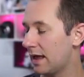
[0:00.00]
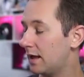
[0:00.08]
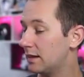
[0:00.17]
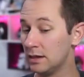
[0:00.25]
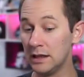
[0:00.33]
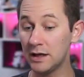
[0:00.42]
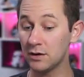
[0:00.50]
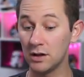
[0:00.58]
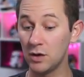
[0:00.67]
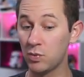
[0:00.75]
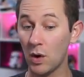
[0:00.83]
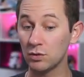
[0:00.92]
It
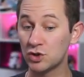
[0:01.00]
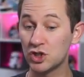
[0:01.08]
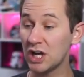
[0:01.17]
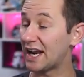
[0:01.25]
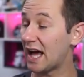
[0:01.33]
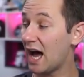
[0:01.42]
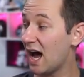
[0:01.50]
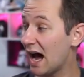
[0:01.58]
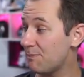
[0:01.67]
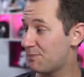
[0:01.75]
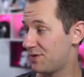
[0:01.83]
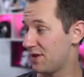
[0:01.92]
literally won't shut
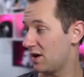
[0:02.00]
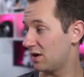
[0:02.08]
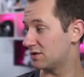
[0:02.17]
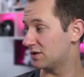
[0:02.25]
up though,